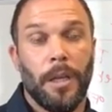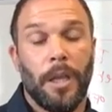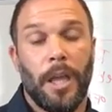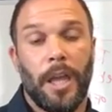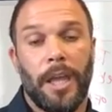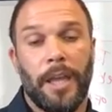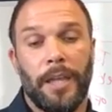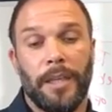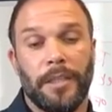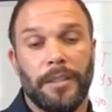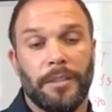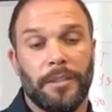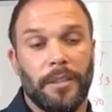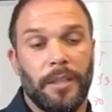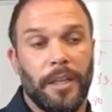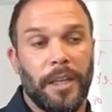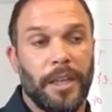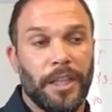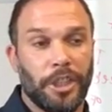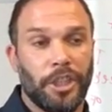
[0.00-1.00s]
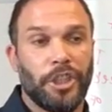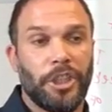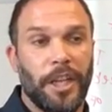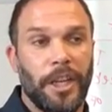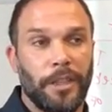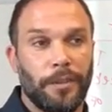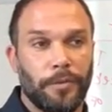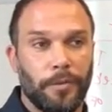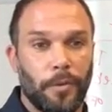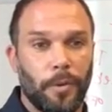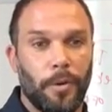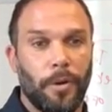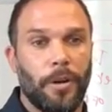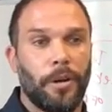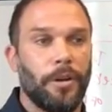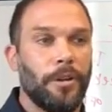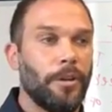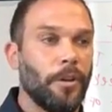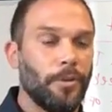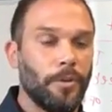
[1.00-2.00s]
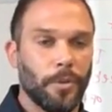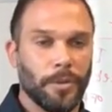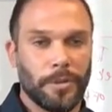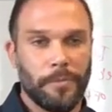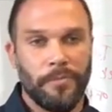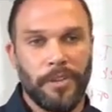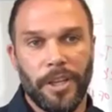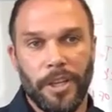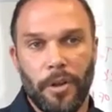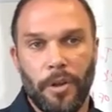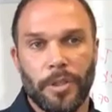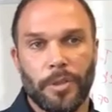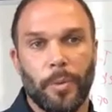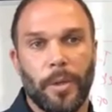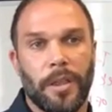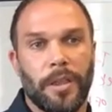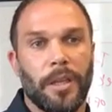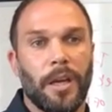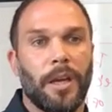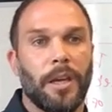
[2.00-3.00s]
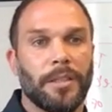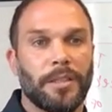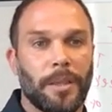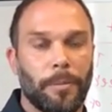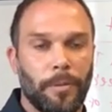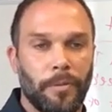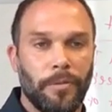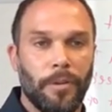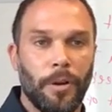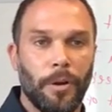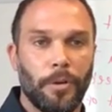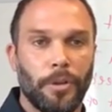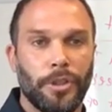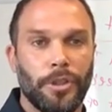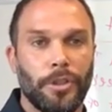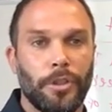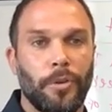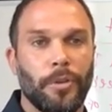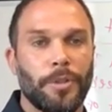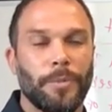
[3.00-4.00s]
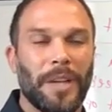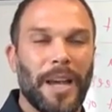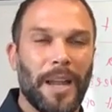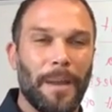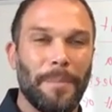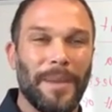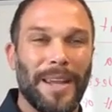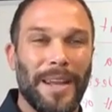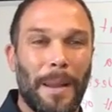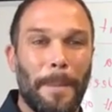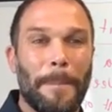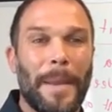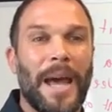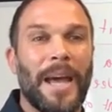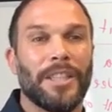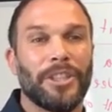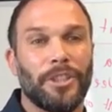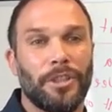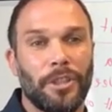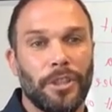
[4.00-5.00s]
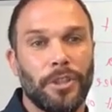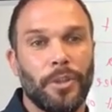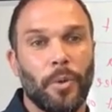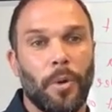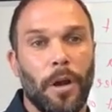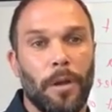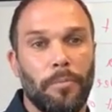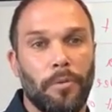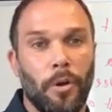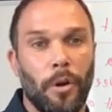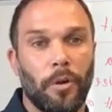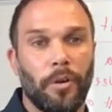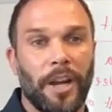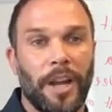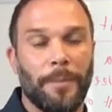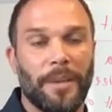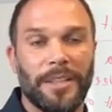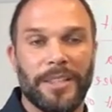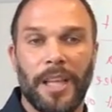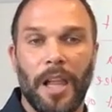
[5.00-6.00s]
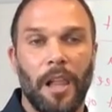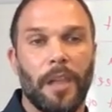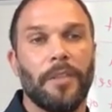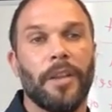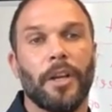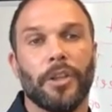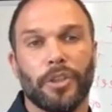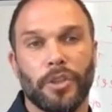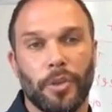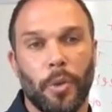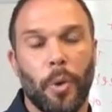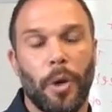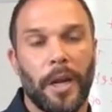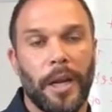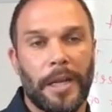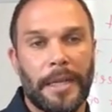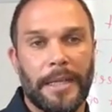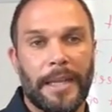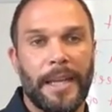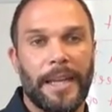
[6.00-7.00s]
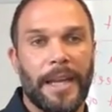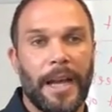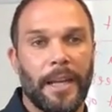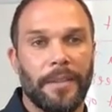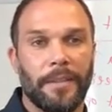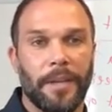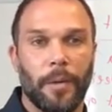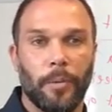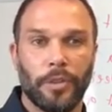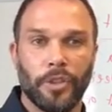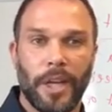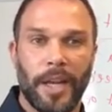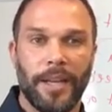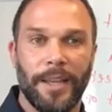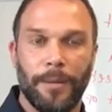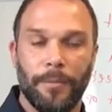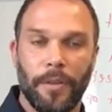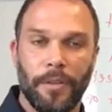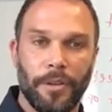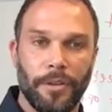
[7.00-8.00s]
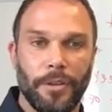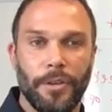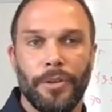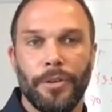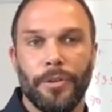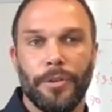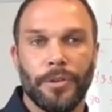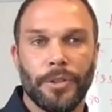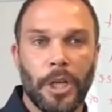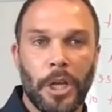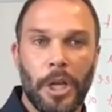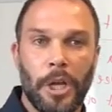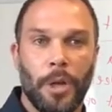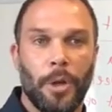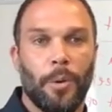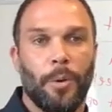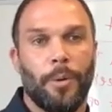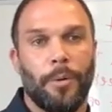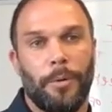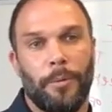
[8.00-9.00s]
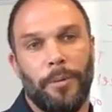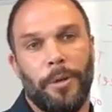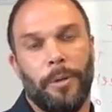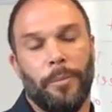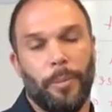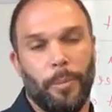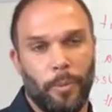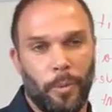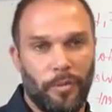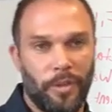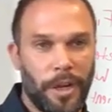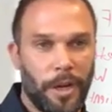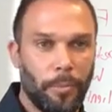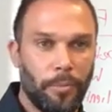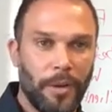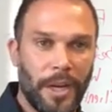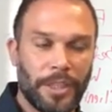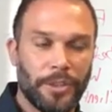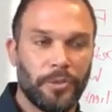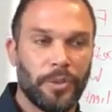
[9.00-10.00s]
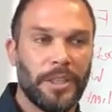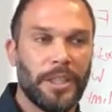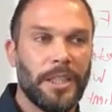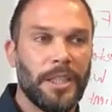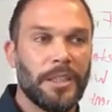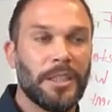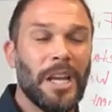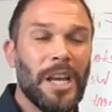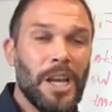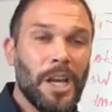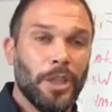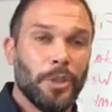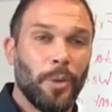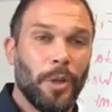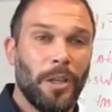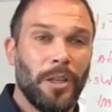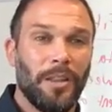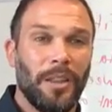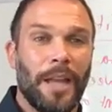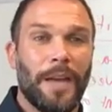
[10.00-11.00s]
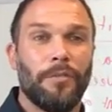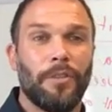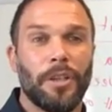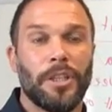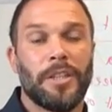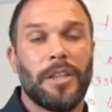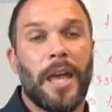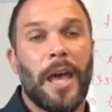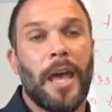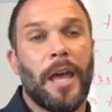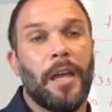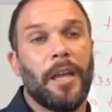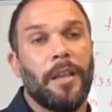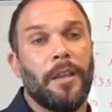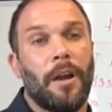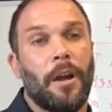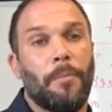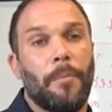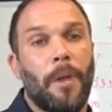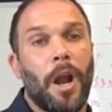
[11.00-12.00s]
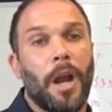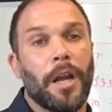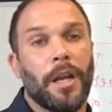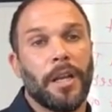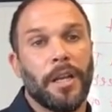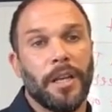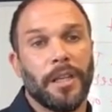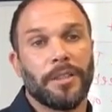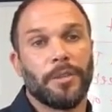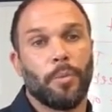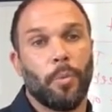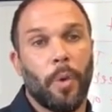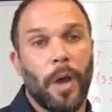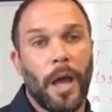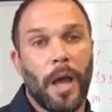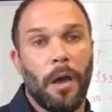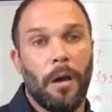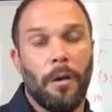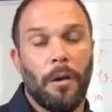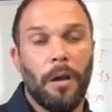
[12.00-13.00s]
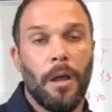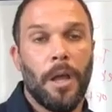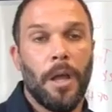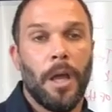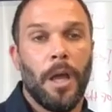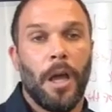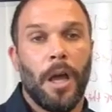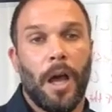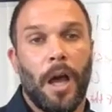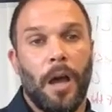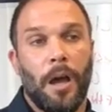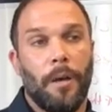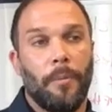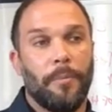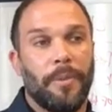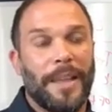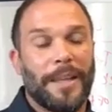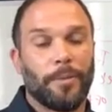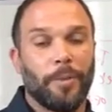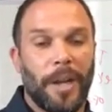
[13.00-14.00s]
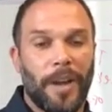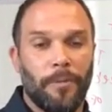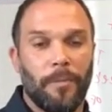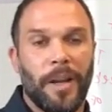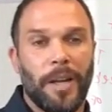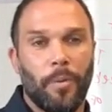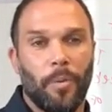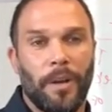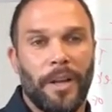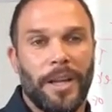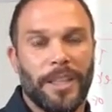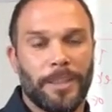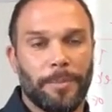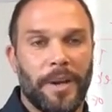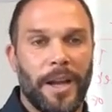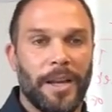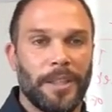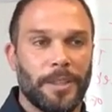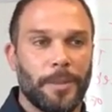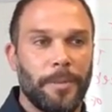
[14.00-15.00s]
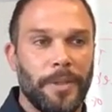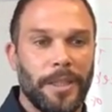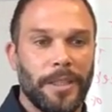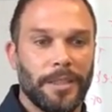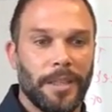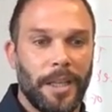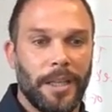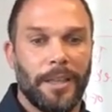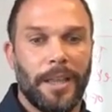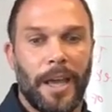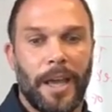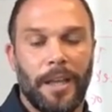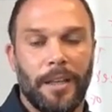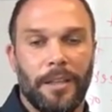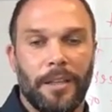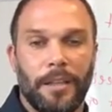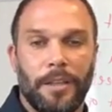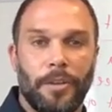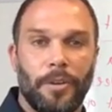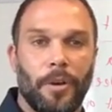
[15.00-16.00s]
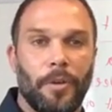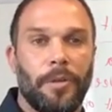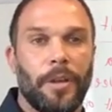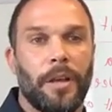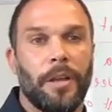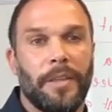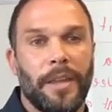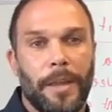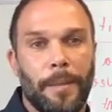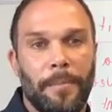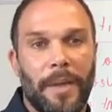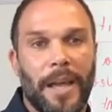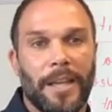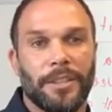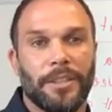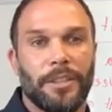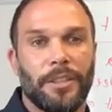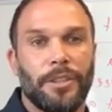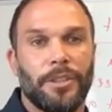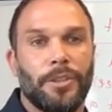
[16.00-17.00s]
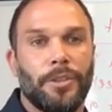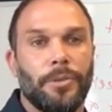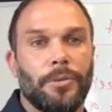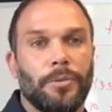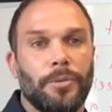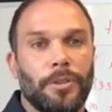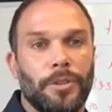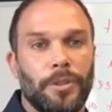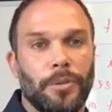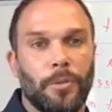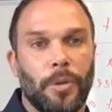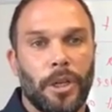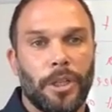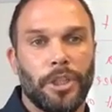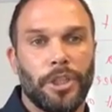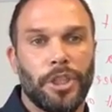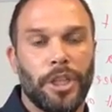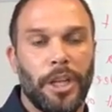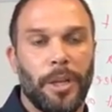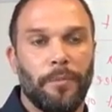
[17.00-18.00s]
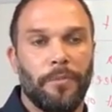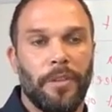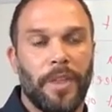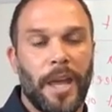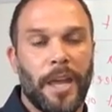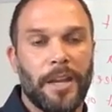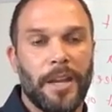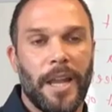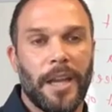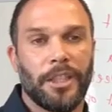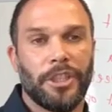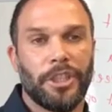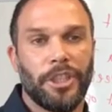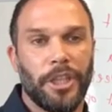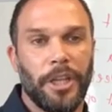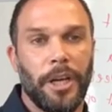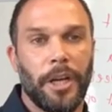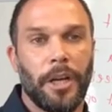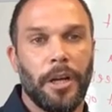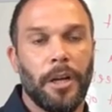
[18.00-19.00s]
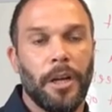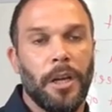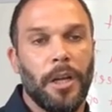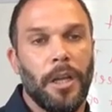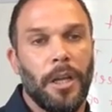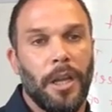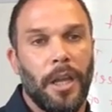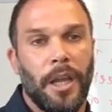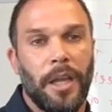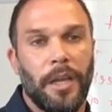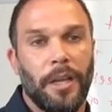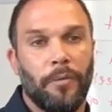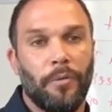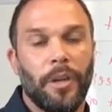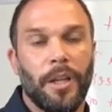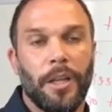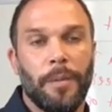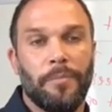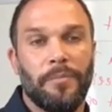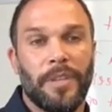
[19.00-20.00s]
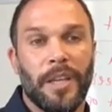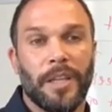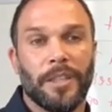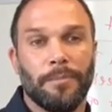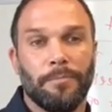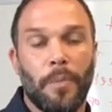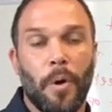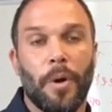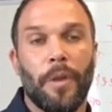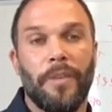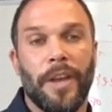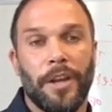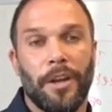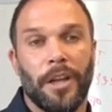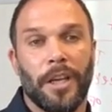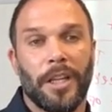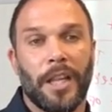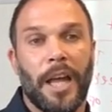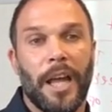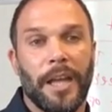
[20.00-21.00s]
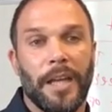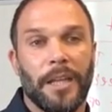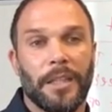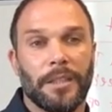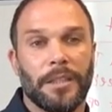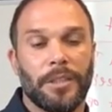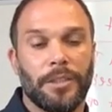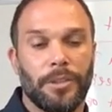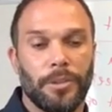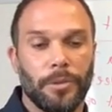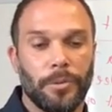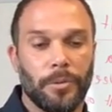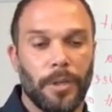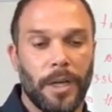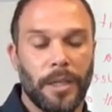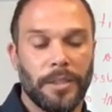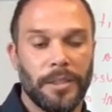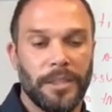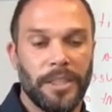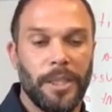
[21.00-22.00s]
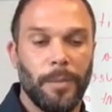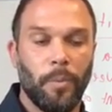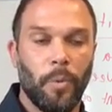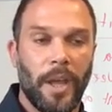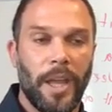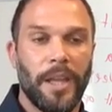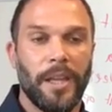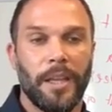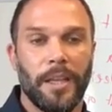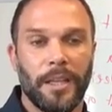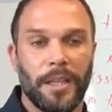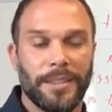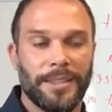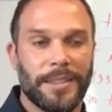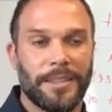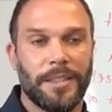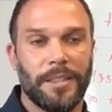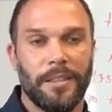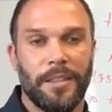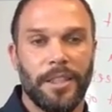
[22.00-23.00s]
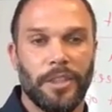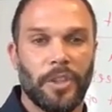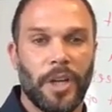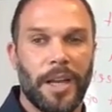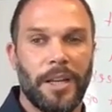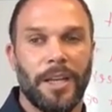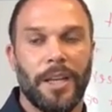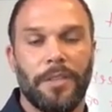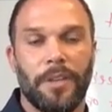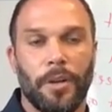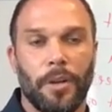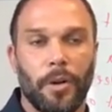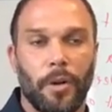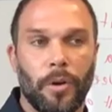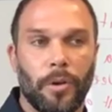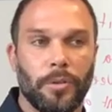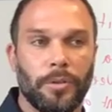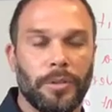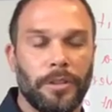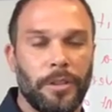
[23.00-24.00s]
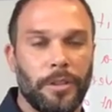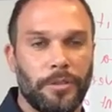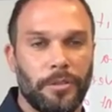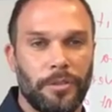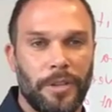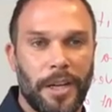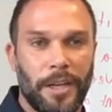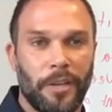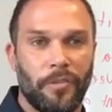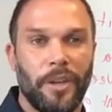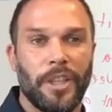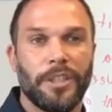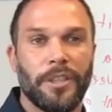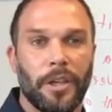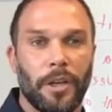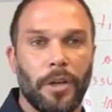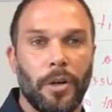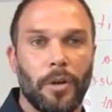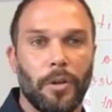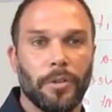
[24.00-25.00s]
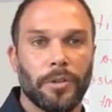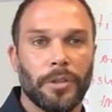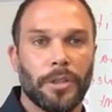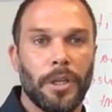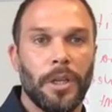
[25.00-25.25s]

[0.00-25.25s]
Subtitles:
And in exchange for doing some videos with us, a couple photo shoots, kind of being an ambassador to our program and telling their story and getting out there, we'll try to get them on the news, or we'll write a press release. So we leverage that in our marketing as well. But that's what everybody aspires to be, is like that, the ambassador to our gym for that next year. And it really does motivate your clients to keep weighing in consistently, trying to get their goals, trying to reach their goals.